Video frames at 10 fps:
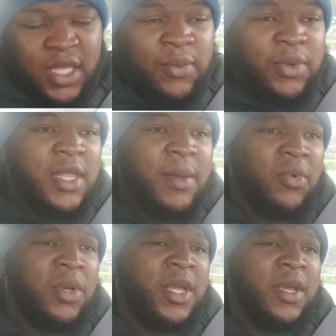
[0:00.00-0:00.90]
he with
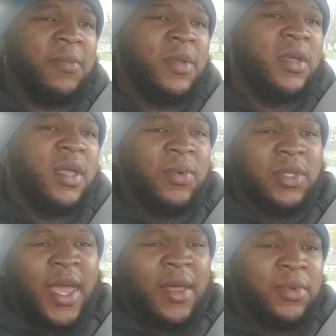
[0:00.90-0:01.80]
them on them, and
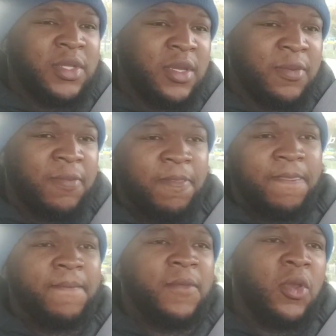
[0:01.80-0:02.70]
with that with them.
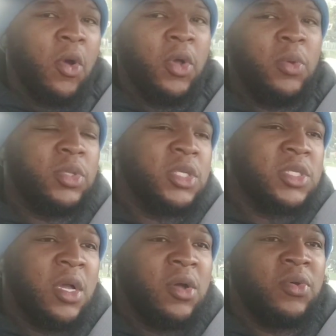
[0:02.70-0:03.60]
You know, oh, he with
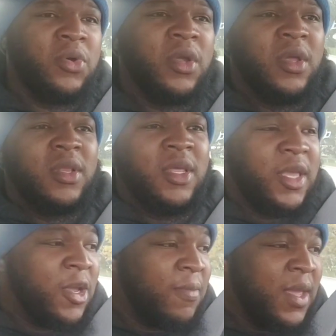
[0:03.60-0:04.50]
the zone, or
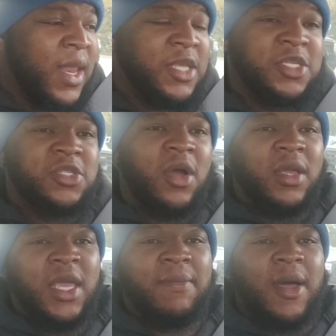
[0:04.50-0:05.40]
look here, man, they just
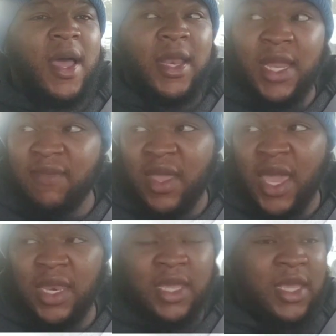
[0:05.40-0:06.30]
start getting behind Devin
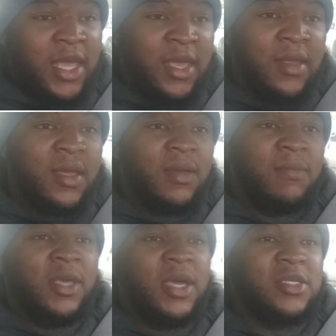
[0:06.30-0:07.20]
Haney again
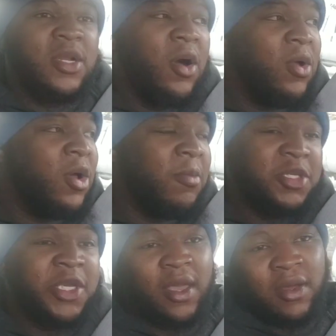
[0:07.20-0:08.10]
because of the whole
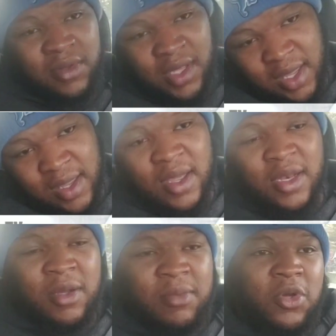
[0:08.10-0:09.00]
Lomachenko thing.
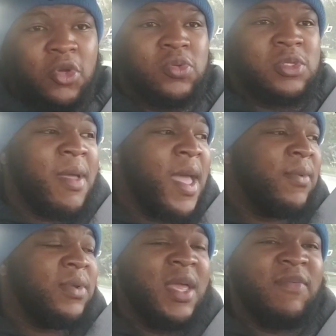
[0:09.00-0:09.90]
Them dudes was
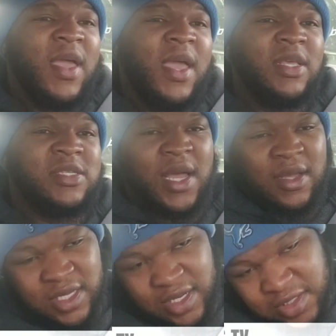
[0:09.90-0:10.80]
mad when Devin Haney
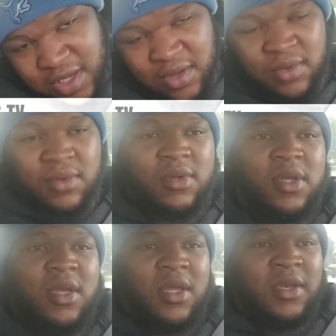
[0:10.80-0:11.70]
signed to the zone.
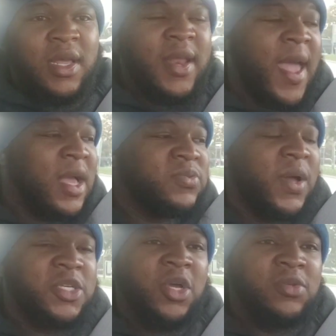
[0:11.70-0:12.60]
Didn't
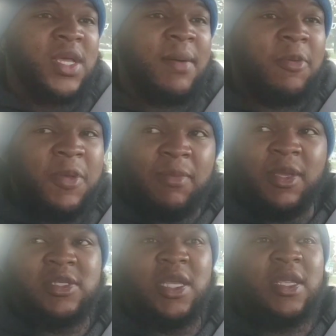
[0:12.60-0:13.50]
ask why Showtime or
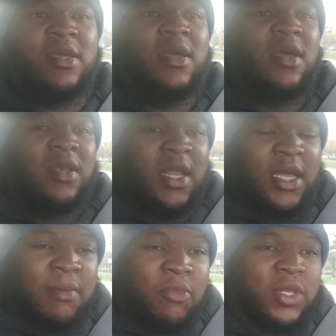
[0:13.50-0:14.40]
PBC
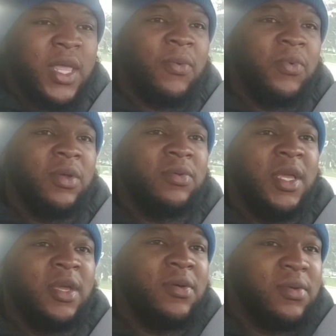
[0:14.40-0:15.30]
didn't come with that real
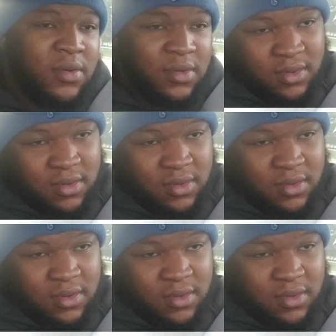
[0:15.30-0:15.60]
deal.